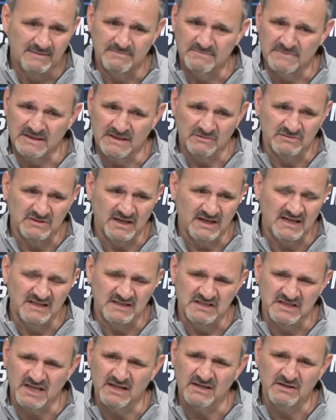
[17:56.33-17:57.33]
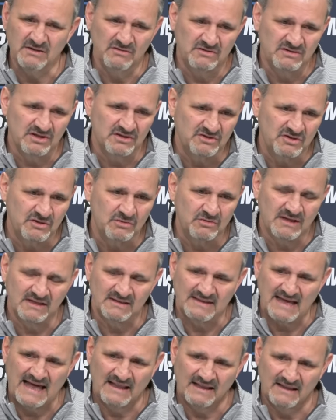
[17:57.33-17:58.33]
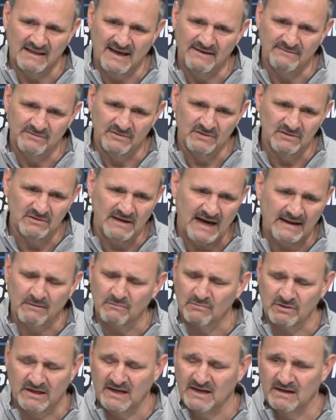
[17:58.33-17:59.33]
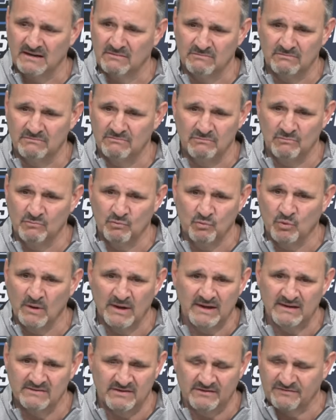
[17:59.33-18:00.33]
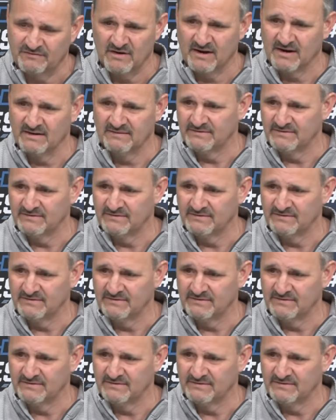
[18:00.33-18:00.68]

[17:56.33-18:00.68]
you know, to continue to do it at that level. I don't care what the front of